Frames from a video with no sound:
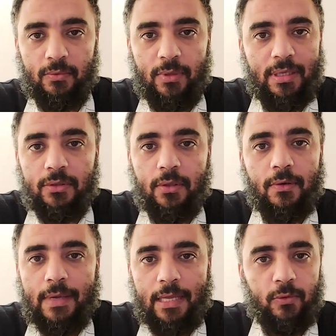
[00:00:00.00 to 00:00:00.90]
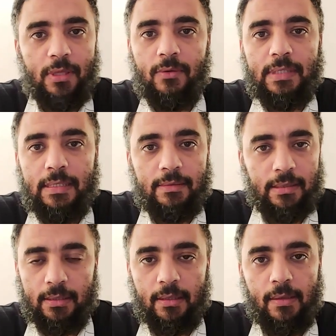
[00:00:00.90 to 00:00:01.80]
without AutoCAD, without
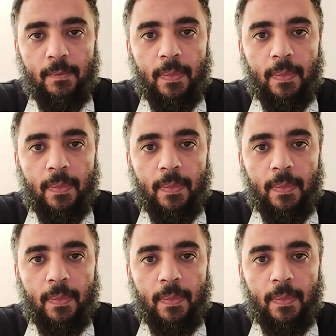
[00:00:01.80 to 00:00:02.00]
anything.